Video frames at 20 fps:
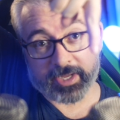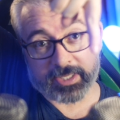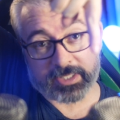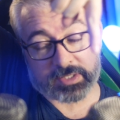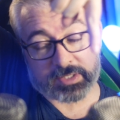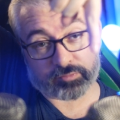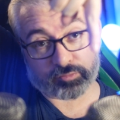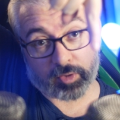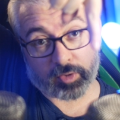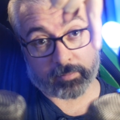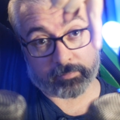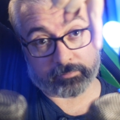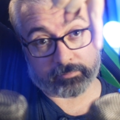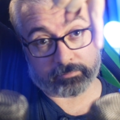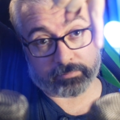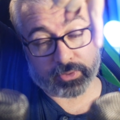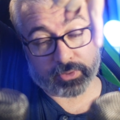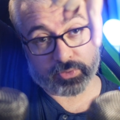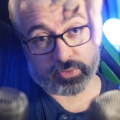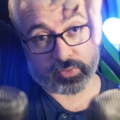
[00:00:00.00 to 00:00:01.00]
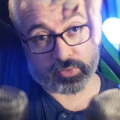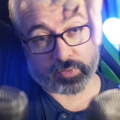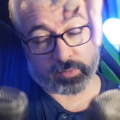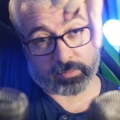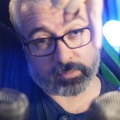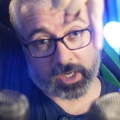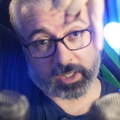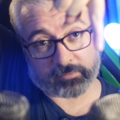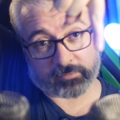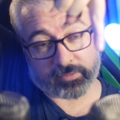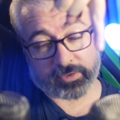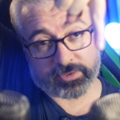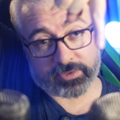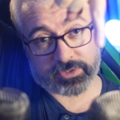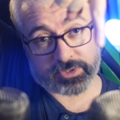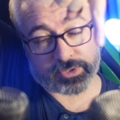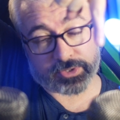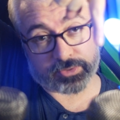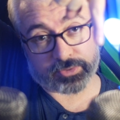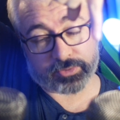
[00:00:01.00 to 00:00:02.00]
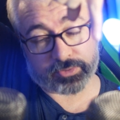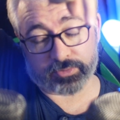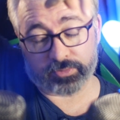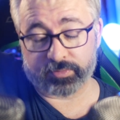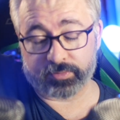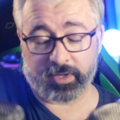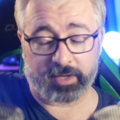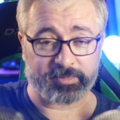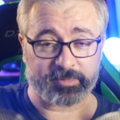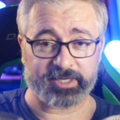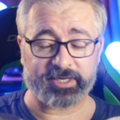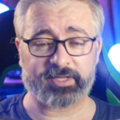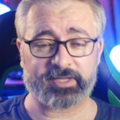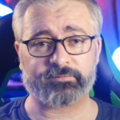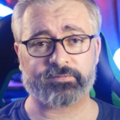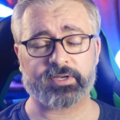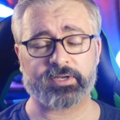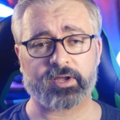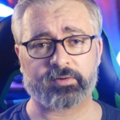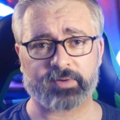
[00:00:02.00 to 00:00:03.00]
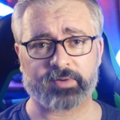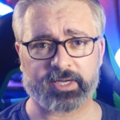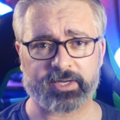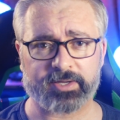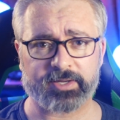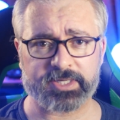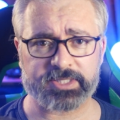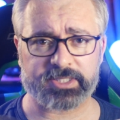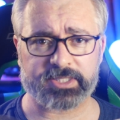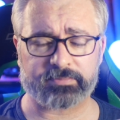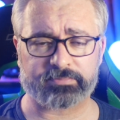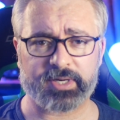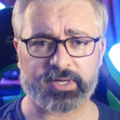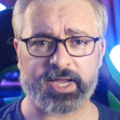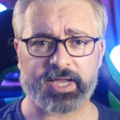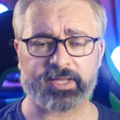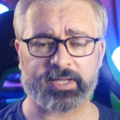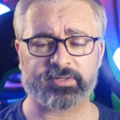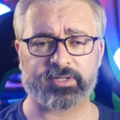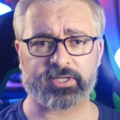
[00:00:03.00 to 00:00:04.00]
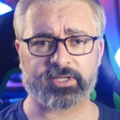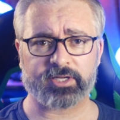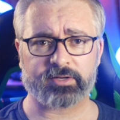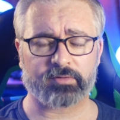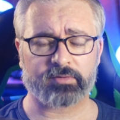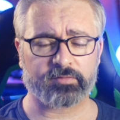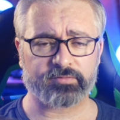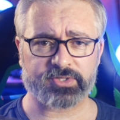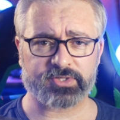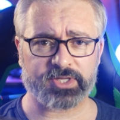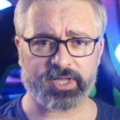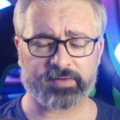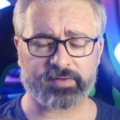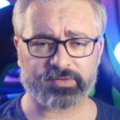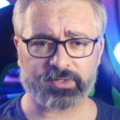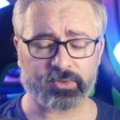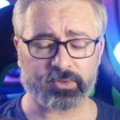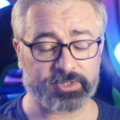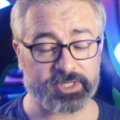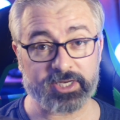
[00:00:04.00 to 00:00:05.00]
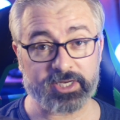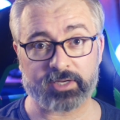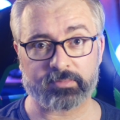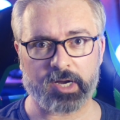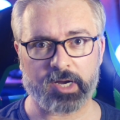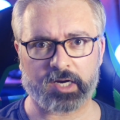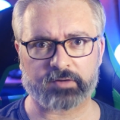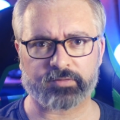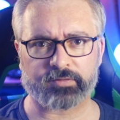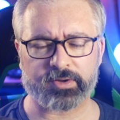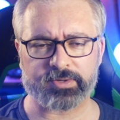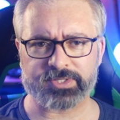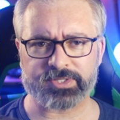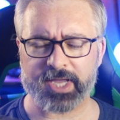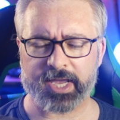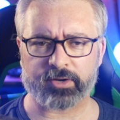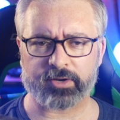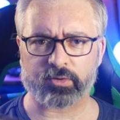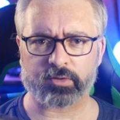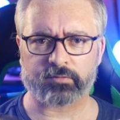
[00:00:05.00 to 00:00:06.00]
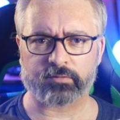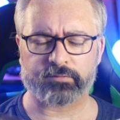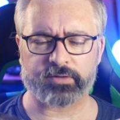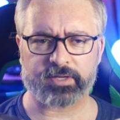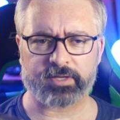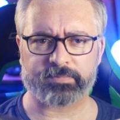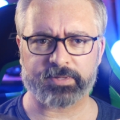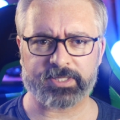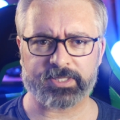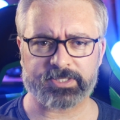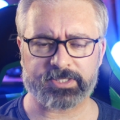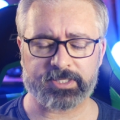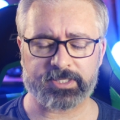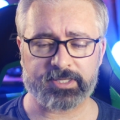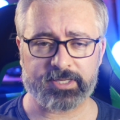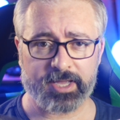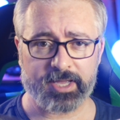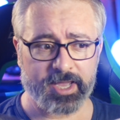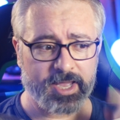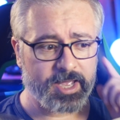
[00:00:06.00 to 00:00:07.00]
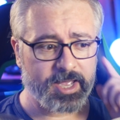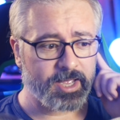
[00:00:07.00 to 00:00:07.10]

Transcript: It's from Blue Microphones, who, I mean, if you don't recognize the brand, then you obviously haven't looked into microphones at all for your PC.